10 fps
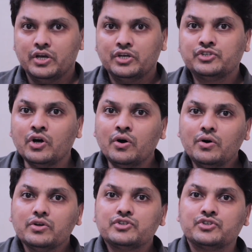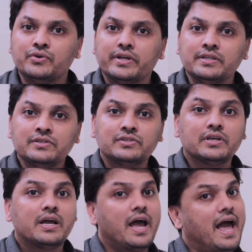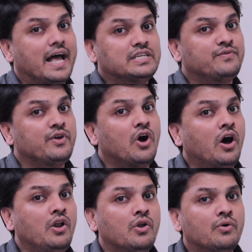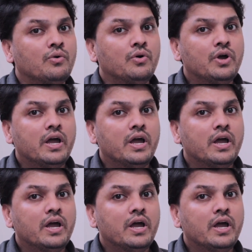So students, as we all know,